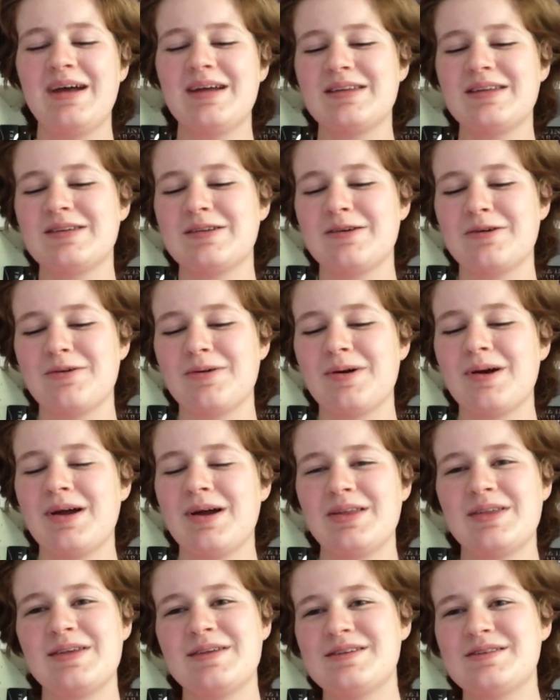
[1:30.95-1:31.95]
So
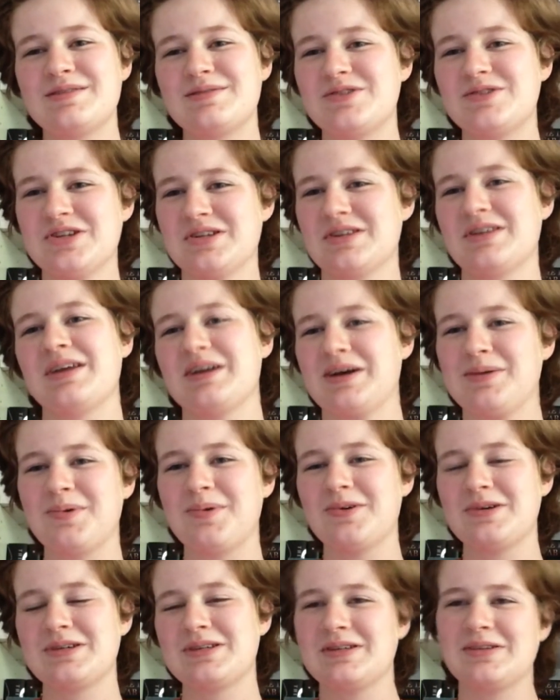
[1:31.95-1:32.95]
this is just like a
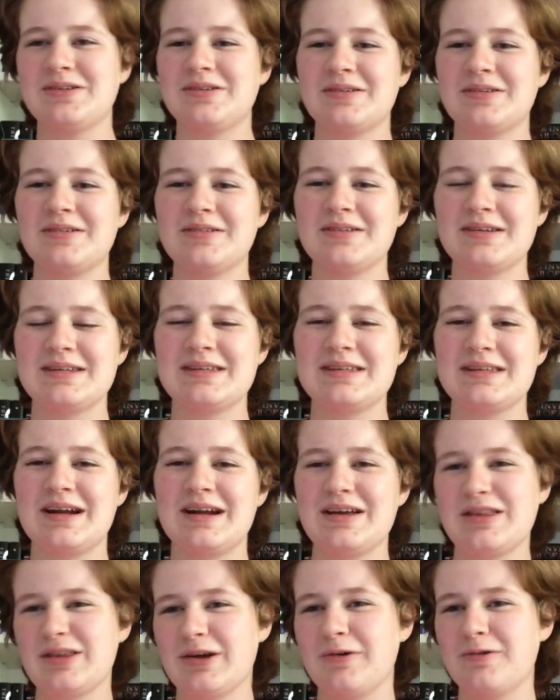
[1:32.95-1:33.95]
personal little list that
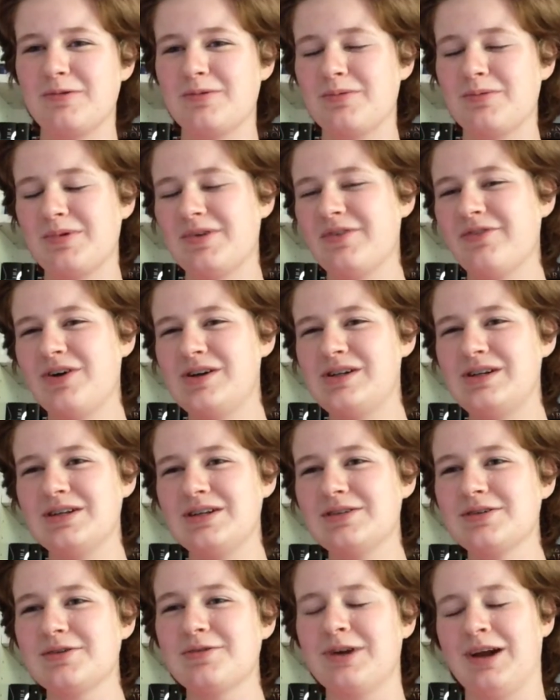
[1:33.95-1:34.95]
I thought would be fun to
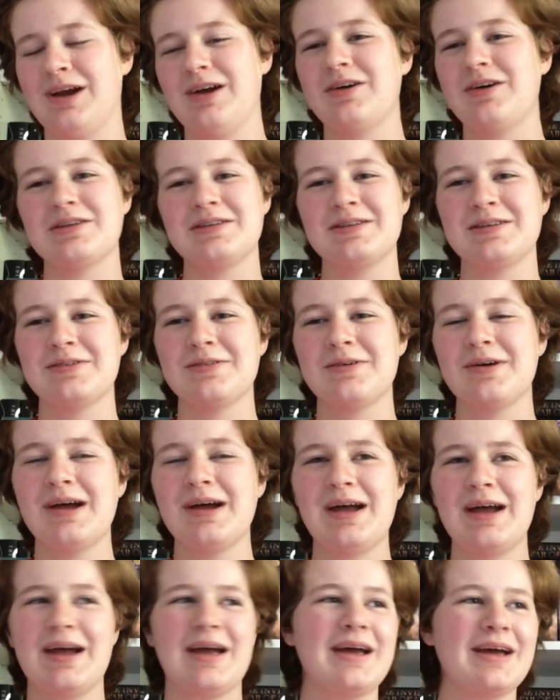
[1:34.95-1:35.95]
do, and I also
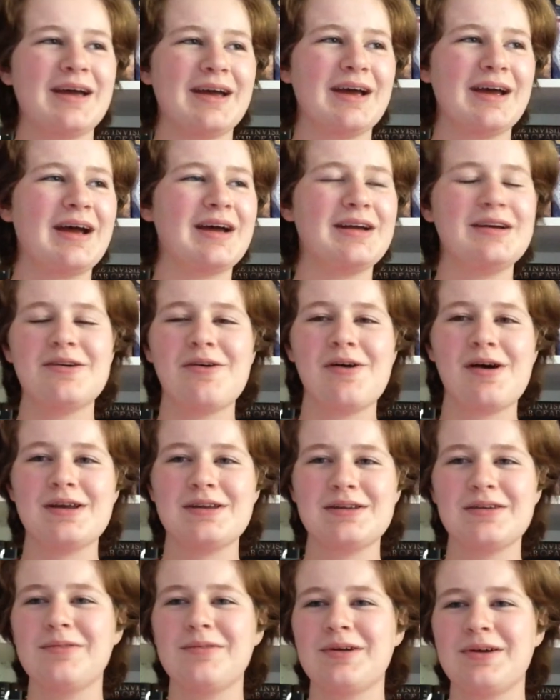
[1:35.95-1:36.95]
had no
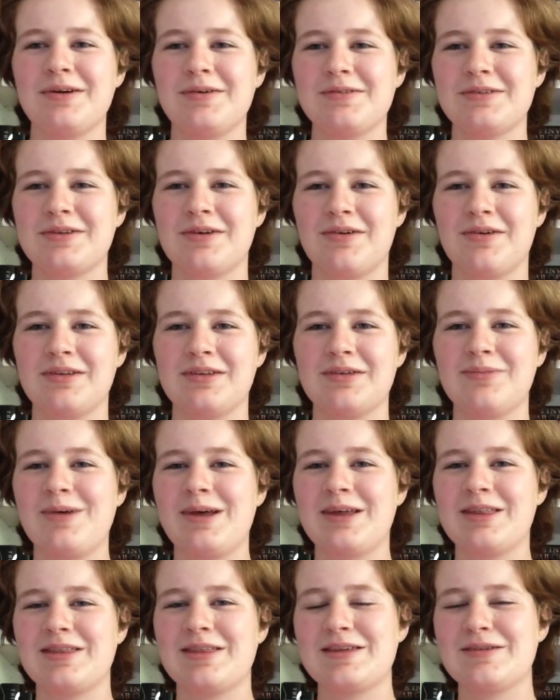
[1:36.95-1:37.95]
idea what I was going to
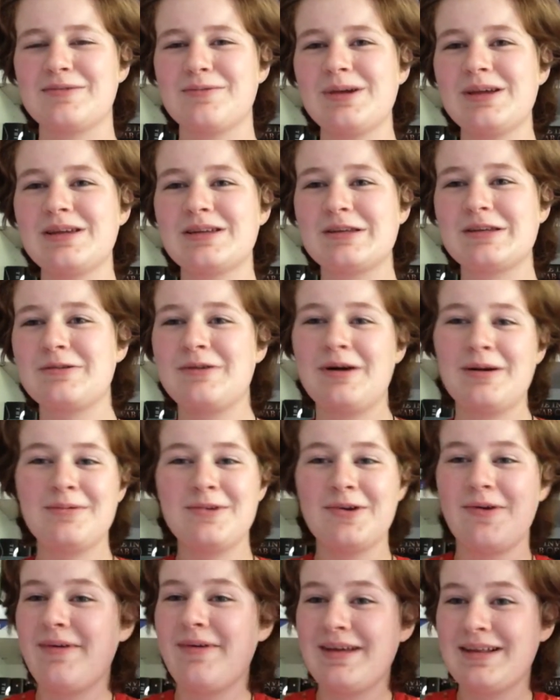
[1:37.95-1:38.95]
make this week, so I'm
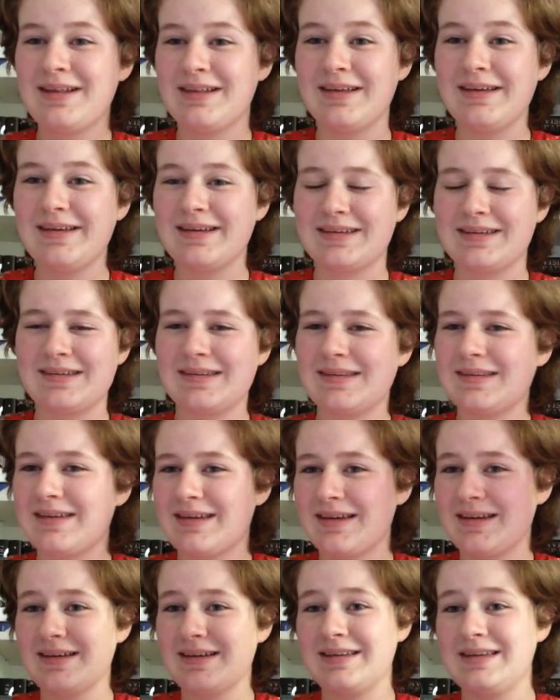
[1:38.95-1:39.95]
doing this!
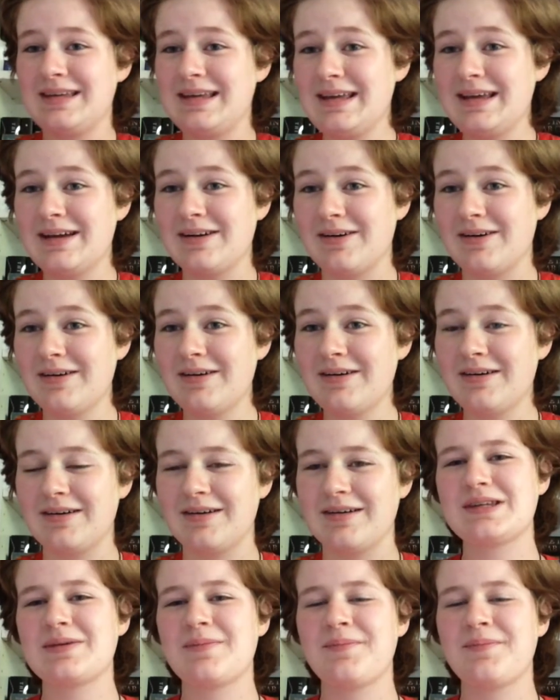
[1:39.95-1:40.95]

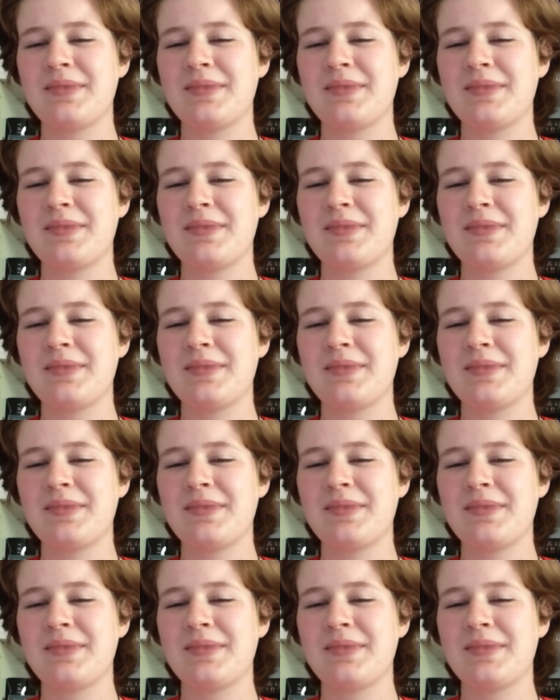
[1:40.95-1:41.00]
Yeehaw!